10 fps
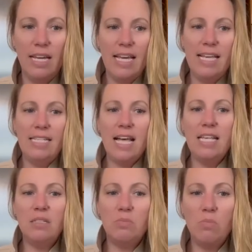He
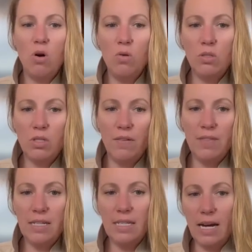says most
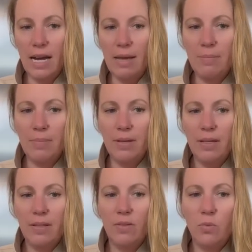of the time
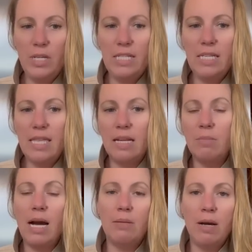we see that
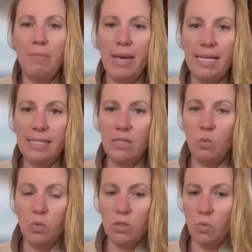magma makes
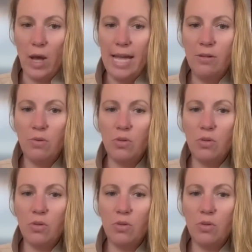its way to the